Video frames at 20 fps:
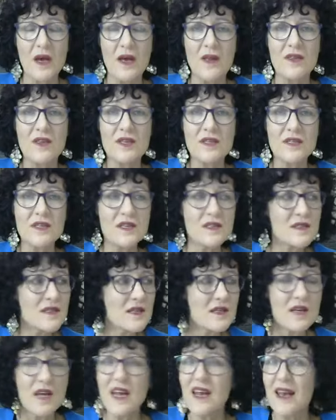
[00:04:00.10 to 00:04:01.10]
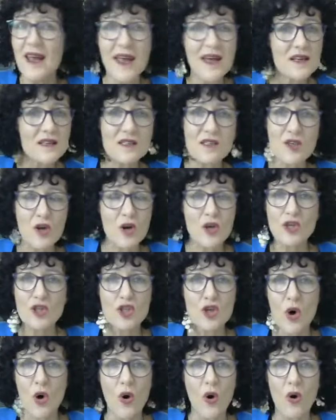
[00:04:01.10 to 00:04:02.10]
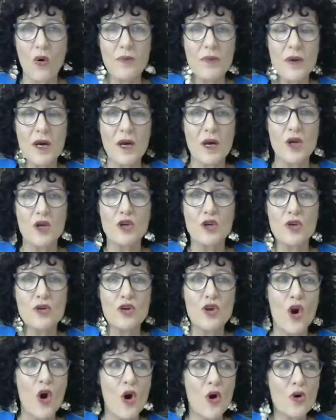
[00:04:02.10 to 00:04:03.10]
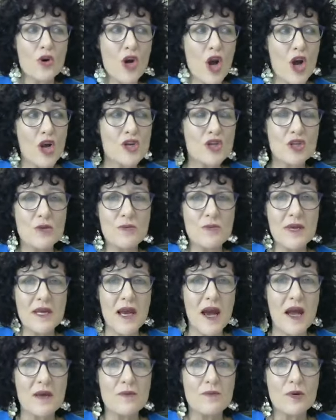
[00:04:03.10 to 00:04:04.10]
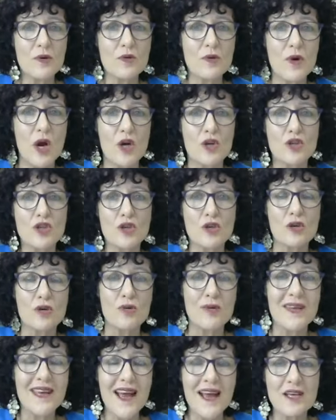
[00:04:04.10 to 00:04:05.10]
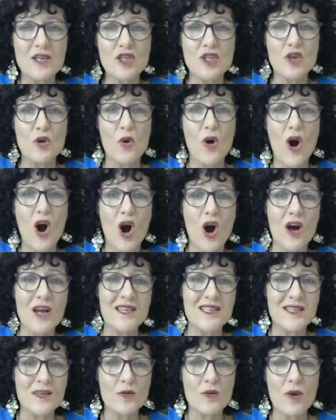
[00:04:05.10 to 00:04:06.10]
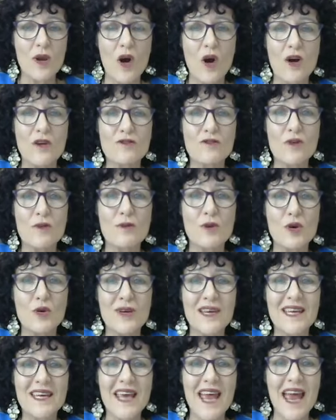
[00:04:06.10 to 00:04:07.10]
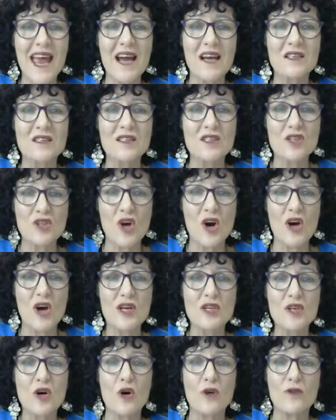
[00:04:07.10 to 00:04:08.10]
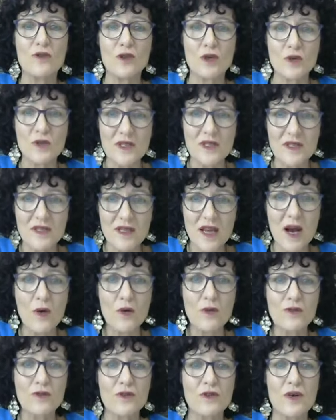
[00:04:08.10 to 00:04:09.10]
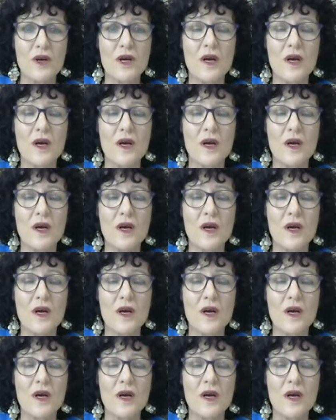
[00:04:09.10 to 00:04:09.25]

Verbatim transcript: This isn't an outside job. You're not going to be able to create your ideal life from looking outside of yourself.